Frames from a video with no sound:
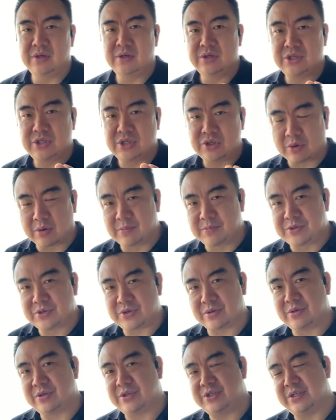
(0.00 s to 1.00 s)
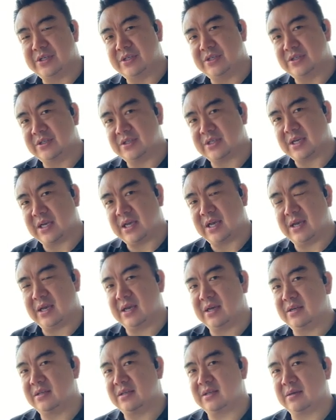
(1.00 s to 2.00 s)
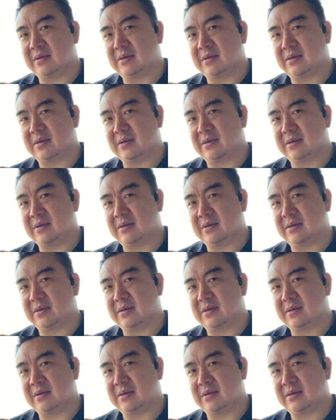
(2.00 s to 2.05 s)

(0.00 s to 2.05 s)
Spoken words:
storm surges and